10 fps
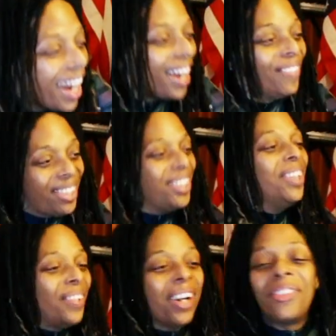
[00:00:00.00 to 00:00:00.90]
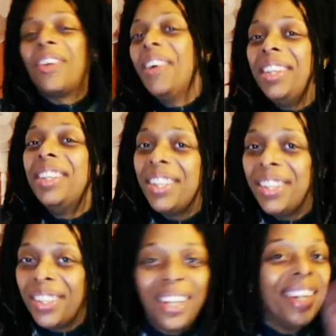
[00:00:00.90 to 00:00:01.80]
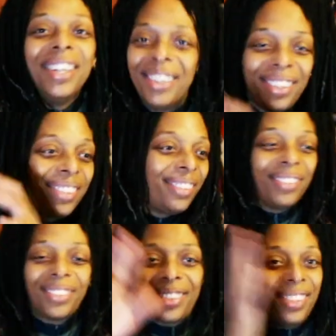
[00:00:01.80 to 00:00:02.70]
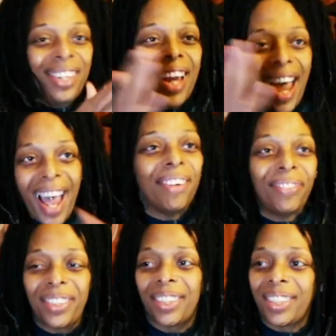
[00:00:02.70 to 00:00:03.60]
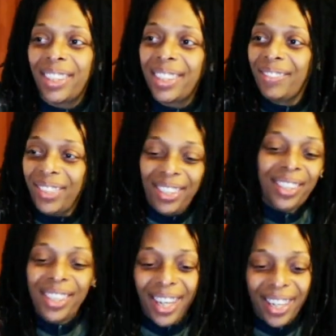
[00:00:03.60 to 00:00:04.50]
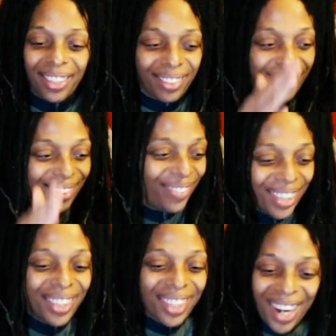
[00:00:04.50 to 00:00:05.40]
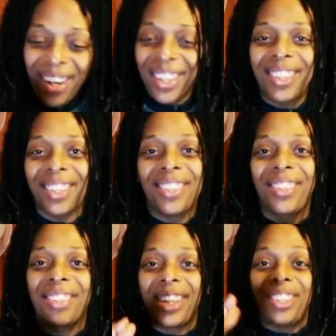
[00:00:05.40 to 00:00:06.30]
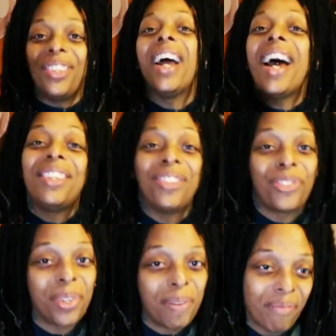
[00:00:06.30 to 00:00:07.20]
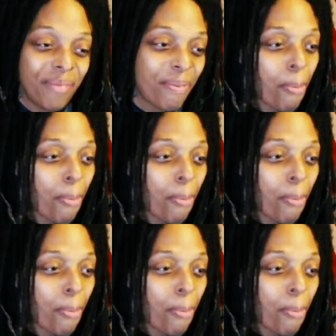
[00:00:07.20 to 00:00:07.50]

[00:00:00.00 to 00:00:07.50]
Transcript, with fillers: And we'll do what I was going to do after we do that. We, I'm gonna tell this story. Dude, I had this dream.